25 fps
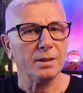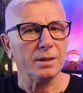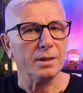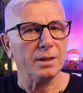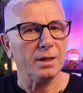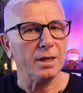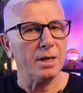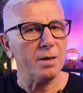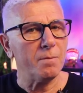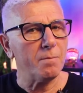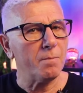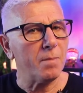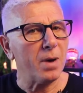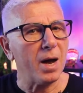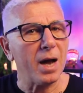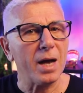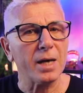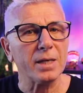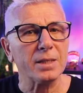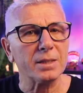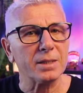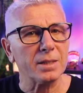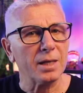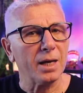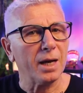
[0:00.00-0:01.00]
He
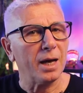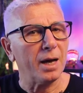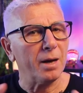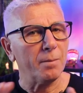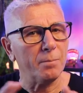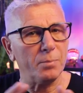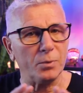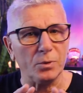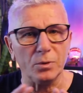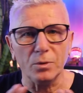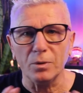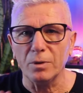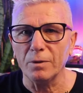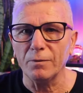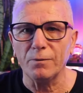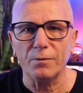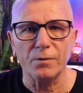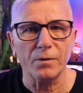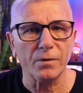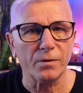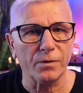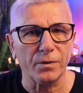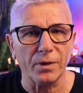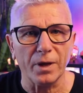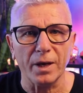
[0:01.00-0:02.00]
makes a
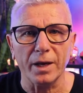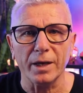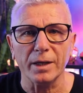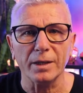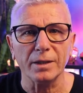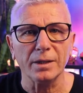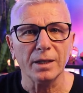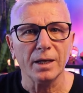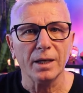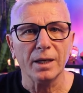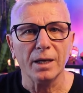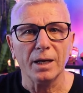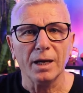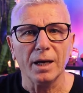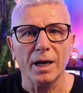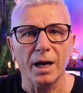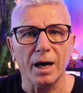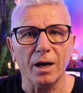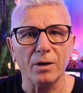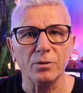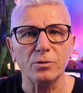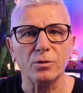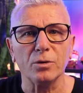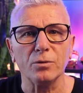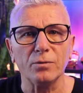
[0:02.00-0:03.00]
beautiful thing
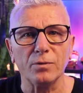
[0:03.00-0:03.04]
out